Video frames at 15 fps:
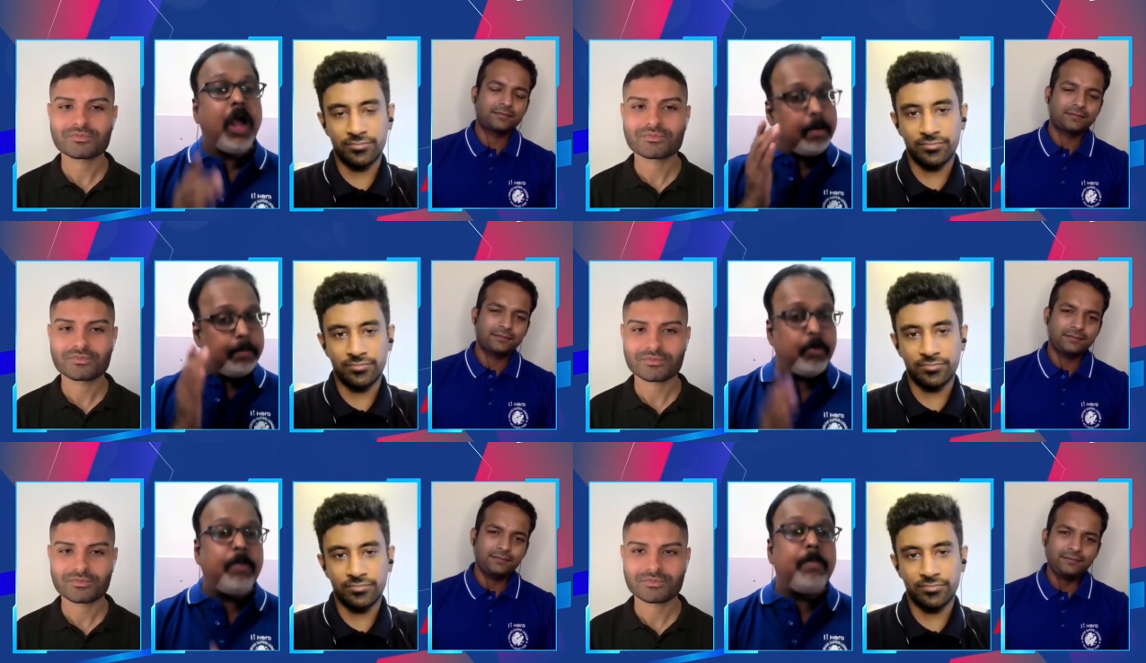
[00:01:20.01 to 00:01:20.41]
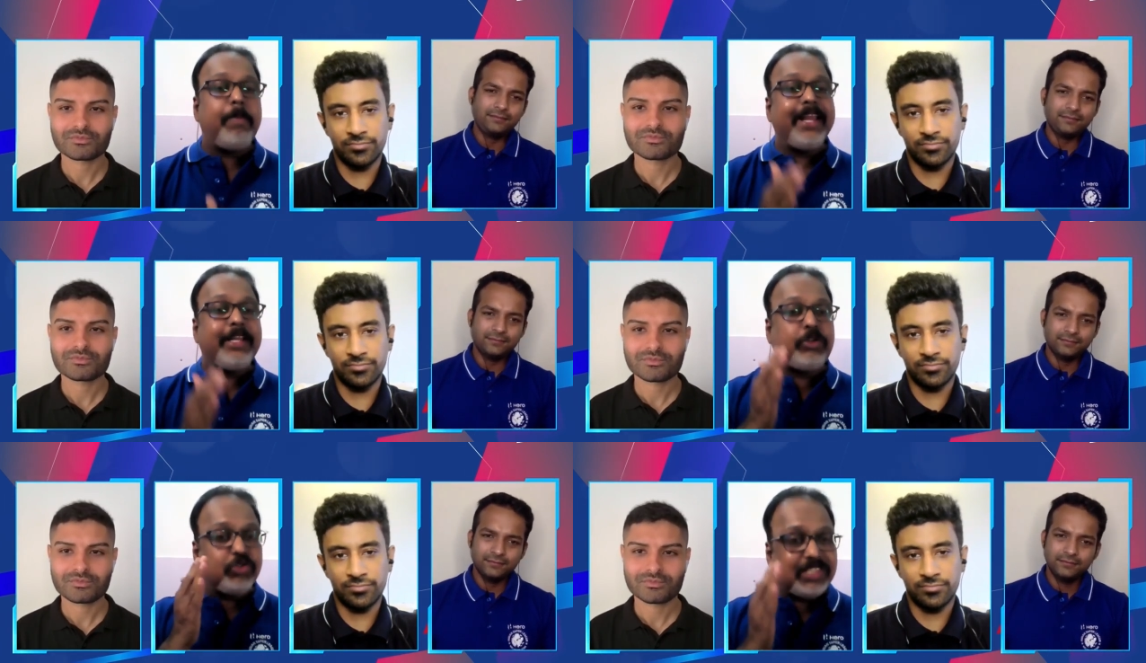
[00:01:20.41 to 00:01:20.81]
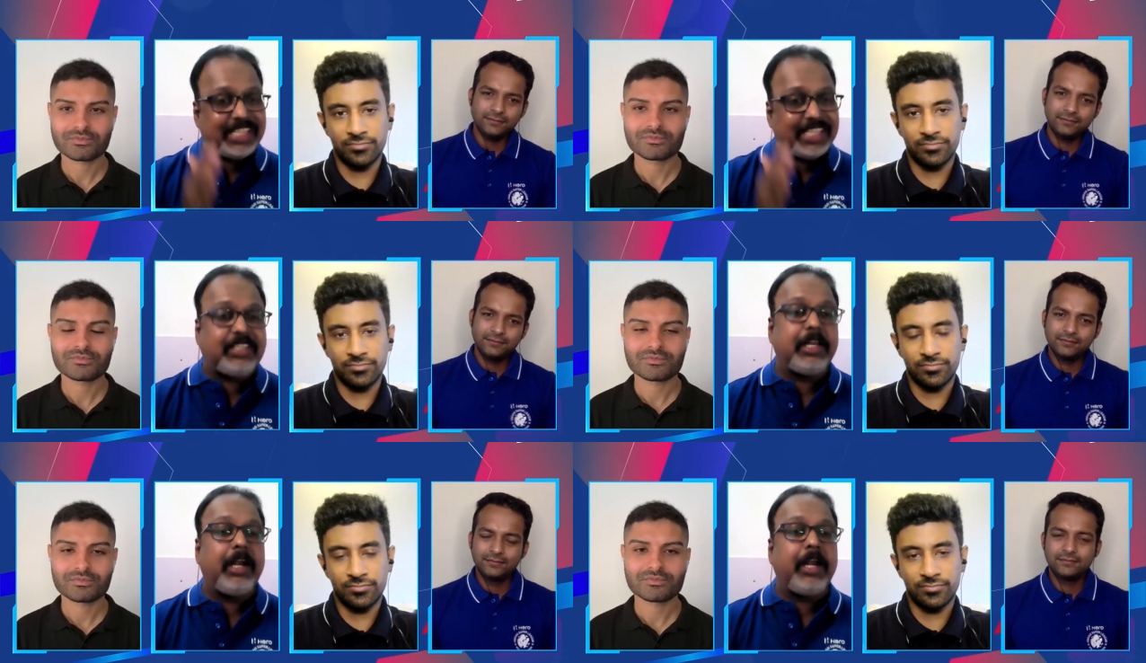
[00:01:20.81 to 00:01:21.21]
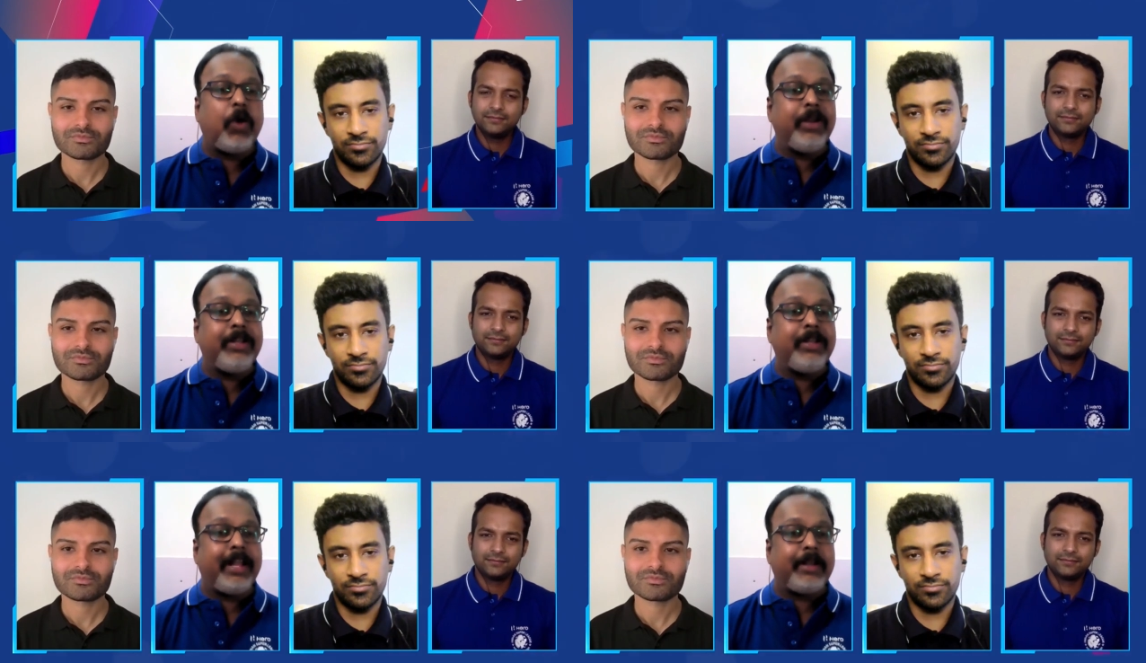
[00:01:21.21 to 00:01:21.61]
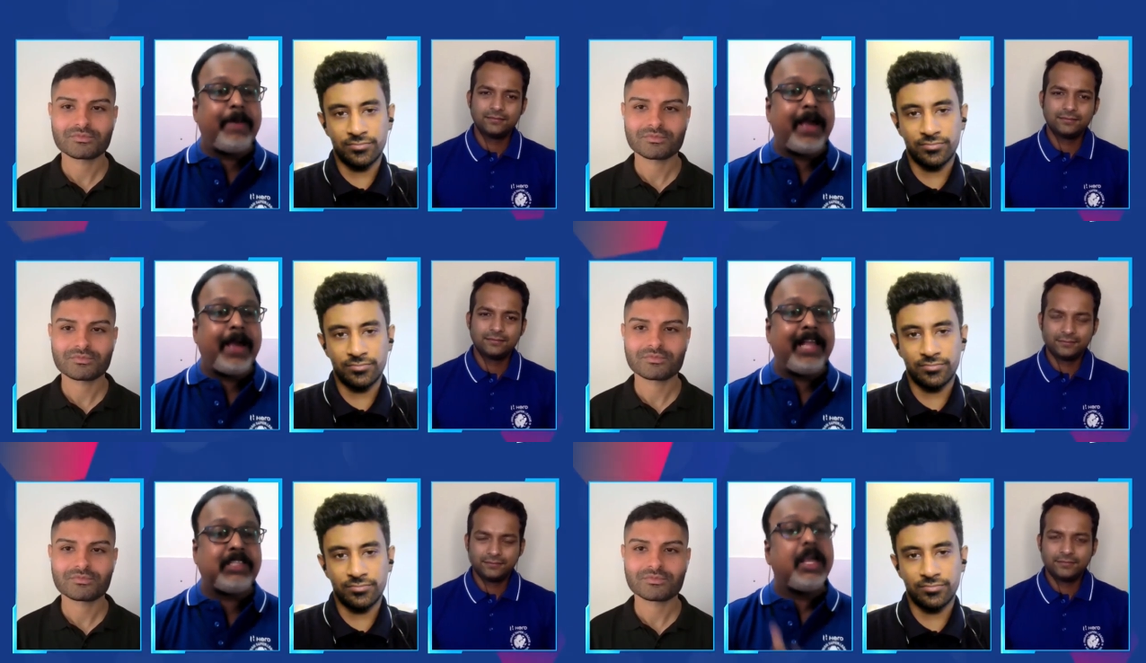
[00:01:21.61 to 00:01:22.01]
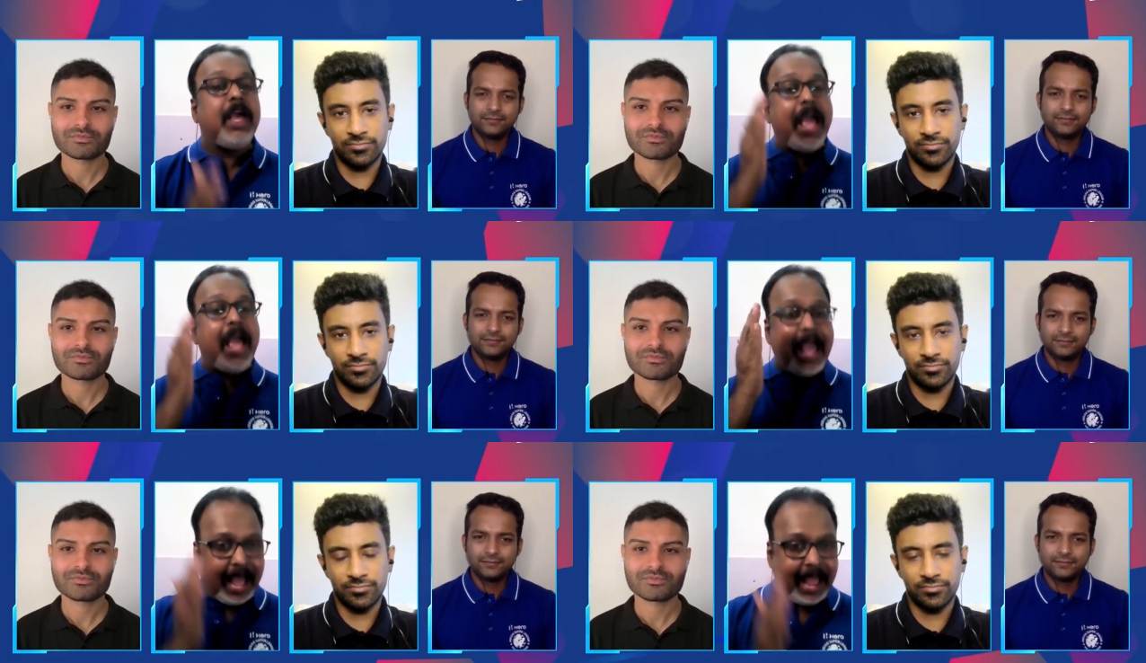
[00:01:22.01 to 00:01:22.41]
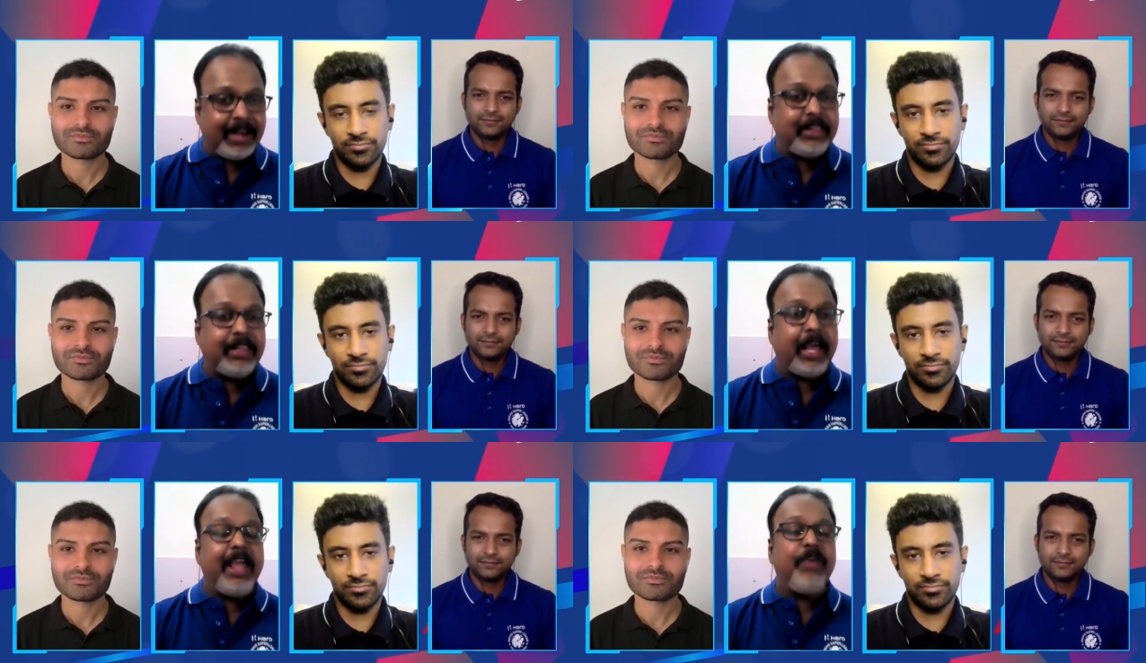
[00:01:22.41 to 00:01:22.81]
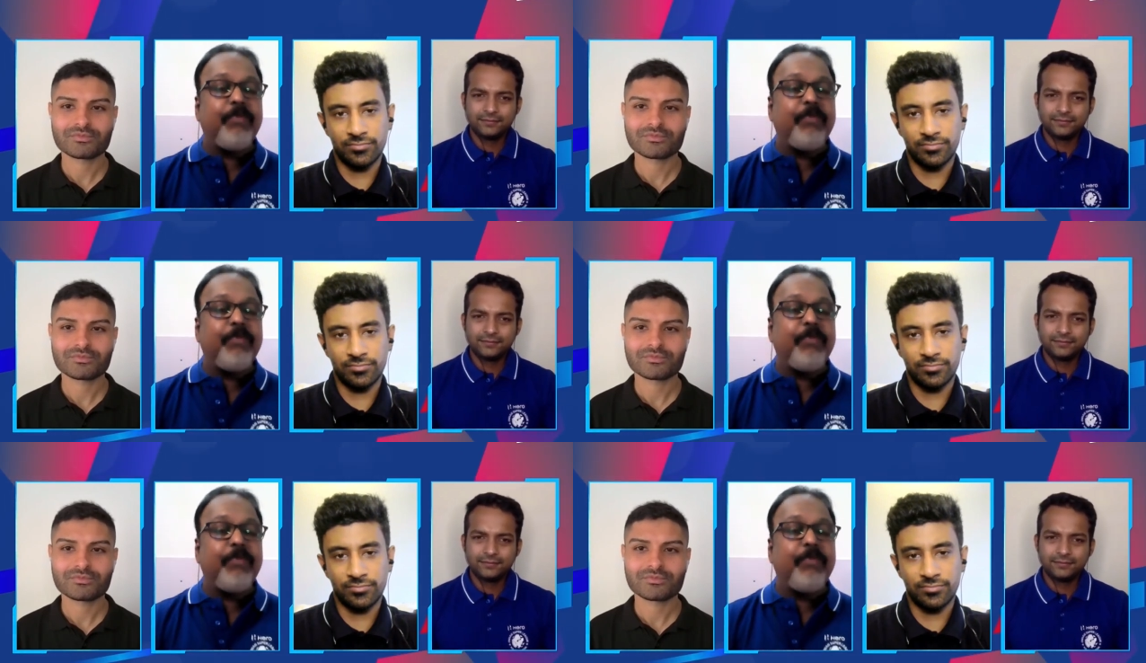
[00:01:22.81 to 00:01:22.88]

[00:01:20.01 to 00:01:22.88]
Speaker 1: Mumbai to settle down in that match and the